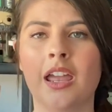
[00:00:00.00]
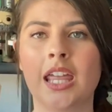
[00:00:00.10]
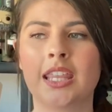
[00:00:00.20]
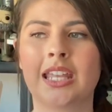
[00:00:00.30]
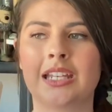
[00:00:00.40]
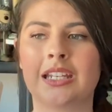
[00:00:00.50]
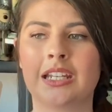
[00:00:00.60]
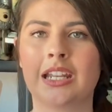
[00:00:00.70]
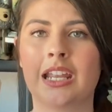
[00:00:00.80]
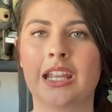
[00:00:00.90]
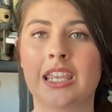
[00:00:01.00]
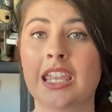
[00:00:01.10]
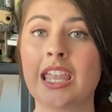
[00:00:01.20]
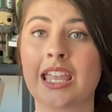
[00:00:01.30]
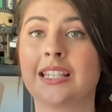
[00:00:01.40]
then
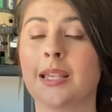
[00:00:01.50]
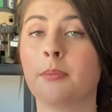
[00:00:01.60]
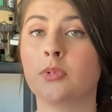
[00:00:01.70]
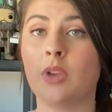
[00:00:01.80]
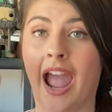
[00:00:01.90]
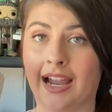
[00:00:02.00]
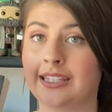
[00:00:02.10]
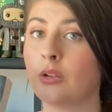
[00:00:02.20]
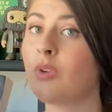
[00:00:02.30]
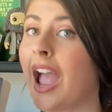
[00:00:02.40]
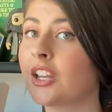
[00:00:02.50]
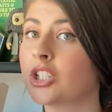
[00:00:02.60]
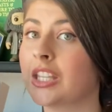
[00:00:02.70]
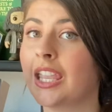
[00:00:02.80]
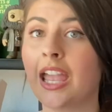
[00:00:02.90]
he ends up acting
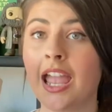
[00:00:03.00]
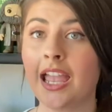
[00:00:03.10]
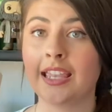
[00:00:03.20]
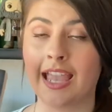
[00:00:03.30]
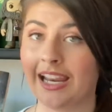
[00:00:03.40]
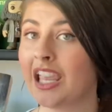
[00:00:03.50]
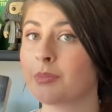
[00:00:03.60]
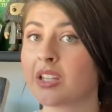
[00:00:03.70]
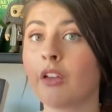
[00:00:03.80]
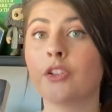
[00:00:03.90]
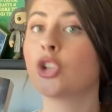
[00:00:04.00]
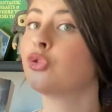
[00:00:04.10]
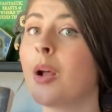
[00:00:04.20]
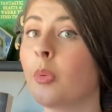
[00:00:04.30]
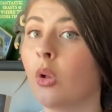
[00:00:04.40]
rashly, getting himself in
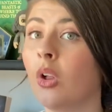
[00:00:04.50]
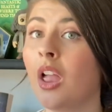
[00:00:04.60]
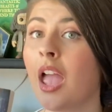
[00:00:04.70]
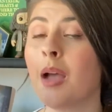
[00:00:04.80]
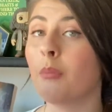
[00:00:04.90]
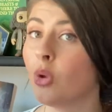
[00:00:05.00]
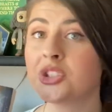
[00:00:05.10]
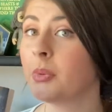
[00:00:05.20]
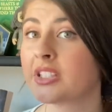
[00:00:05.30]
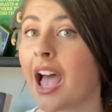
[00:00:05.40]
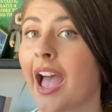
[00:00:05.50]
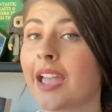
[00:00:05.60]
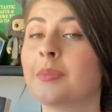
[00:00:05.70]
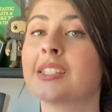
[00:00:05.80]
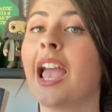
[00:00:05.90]
trouble multiple
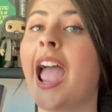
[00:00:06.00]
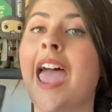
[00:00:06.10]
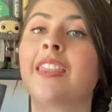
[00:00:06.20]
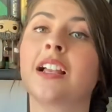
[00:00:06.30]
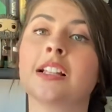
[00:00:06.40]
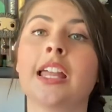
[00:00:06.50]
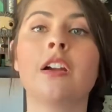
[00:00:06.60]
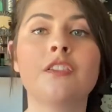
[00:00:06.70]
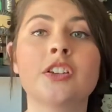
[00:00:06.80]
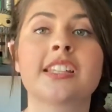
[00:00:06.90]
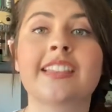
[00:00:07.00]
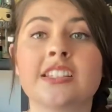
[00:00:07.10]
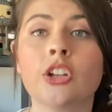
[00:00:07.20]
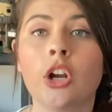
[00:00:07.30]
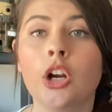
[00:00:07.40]
times, and then Clary feels like
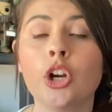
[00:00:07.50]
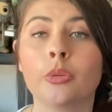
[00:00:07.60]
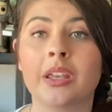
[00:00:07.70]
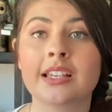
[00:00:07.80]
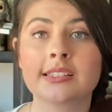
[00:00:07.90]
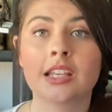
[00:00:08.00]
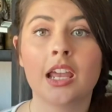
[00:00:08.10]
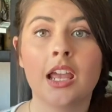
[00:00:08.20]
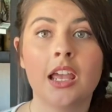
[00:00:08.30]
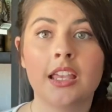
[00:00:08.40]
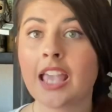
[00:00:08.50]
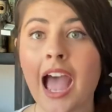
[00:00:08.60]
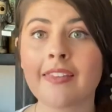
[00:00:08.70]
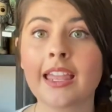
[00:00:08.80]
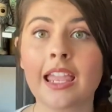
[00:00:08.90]
that's on her because,
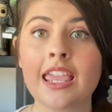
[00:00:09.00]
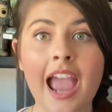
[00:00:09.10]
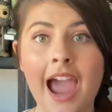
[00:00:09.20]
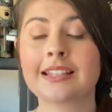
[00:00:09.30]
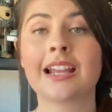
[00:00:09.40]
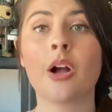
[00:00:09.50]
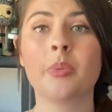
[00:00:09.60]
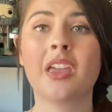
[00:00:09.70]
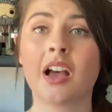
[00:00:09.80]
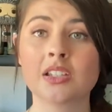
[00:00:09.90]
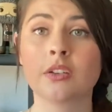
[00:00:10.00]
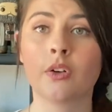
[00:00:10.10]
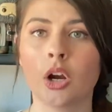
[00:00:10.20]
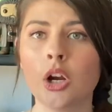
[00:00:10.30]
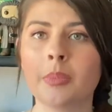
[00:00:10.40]
yeah, like, he acted out because of
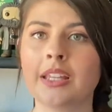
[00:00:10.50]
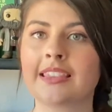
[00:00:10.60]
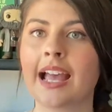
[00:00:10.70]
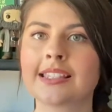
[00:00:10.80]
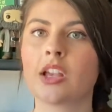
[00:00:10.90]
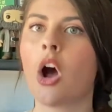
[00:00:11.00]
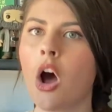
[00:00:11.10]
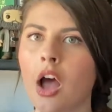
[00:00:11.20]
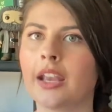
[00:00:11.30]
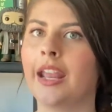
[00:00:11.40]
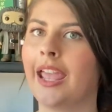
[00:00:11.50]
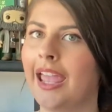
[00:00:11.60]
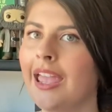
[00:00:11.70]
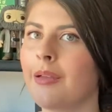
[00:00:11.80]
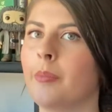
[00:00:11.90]
her, but like, that's on
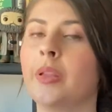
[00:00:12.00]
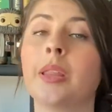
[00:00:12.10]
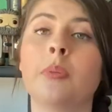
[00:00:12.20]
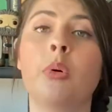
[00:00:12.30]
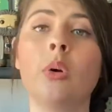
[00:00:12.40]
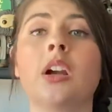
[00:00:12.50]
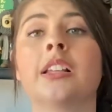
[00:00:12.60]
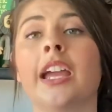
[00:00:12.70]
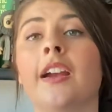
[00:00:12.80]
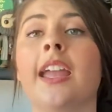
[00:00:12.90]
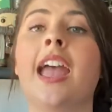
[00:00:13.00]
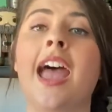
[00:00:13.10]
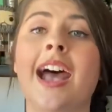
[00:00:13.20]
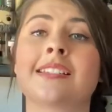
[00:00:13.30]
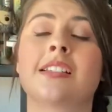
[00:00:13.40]
him. But like, poor Clary
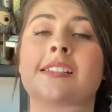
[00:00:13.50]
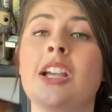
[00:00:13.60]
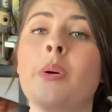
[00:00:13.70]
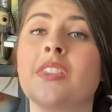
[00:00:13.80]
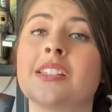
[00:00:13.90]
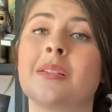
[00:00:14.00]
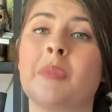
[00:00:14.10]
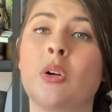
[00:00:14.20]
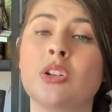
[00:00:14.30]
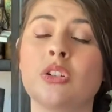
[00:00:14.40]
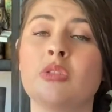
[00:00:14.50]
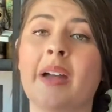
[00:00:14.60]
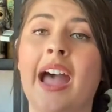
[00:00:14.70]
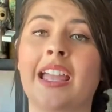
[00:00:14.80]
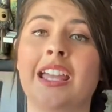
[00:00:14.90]
has to deal with this emotional
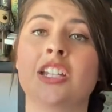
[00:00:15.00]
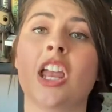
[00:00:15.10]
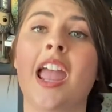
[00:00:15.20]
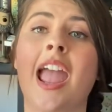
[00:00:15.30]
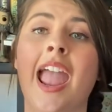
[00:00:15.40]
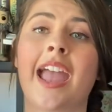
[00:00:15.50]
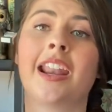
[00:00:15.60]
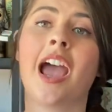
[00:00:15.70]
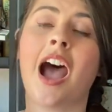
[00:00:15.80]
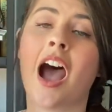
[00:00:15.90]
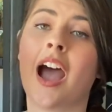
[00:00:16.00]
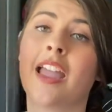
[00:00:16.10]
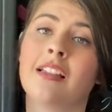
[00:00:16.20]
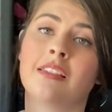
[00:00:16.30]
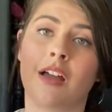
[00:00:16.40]
baggage, and
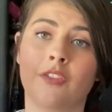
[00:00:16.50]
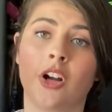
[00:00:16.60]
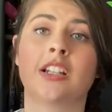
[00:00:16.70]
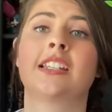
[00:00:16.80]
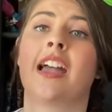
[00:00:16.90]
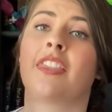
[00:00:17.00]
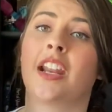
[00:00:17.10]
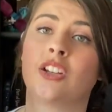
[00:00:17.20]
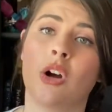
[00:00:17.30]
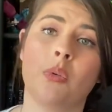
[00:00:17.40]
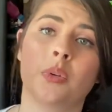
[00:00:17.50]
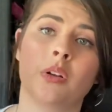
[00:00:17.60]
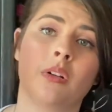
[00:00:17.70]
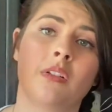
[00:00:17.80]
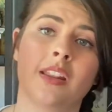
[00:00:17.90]
I love her to death, and I don't
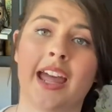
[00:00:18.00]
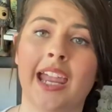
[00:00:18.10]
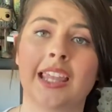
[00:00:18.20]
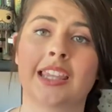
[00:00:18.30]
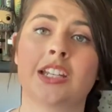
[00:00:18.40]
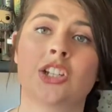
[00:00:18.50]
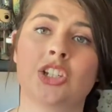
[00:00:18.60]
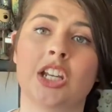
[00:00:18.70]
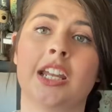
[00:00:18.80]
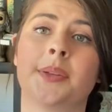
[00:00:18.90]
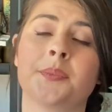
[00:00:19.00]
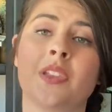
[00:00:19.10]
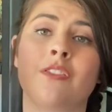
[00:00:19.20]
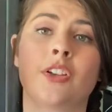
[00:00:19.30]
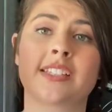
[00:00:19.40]
like that she
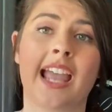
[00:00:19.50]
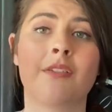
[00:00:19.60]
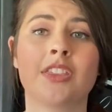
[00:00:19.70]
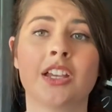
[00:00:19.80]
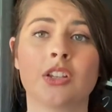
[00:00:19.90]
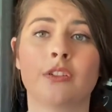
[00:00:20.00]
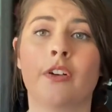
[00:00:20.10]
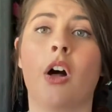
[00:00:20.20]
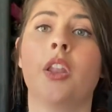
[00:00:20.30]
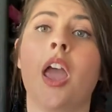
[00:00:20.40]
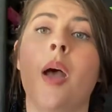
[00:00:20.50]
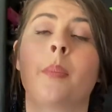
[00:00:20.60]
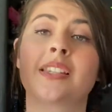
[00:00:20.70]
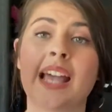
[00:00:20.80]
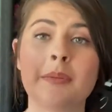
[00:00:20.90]
feels like everything's her fault.
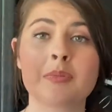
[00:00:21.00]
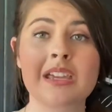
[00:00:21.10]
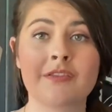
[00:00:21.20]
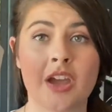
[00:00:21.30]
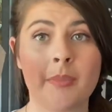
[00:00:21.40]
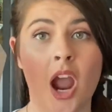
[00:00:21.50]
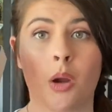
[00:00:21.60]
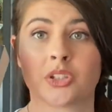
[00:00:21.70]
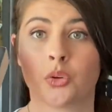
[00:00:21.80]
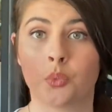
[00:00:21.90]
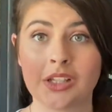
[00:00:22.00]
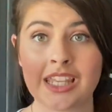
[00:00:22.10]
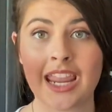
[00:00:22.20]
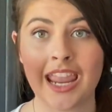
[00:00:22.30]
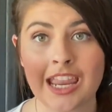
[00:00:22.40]
But Simon being a vampire was a
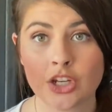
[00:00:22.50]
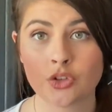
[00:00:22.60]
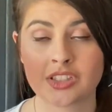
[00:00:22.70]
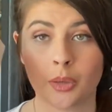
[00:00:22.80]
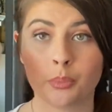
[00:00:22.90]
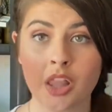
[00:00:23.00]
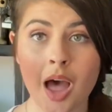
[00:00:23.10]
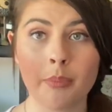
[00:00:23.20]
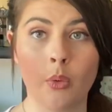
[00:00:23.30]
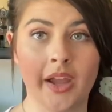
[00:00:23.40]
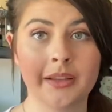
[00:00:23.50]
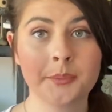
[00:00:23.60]
really interesting plot point,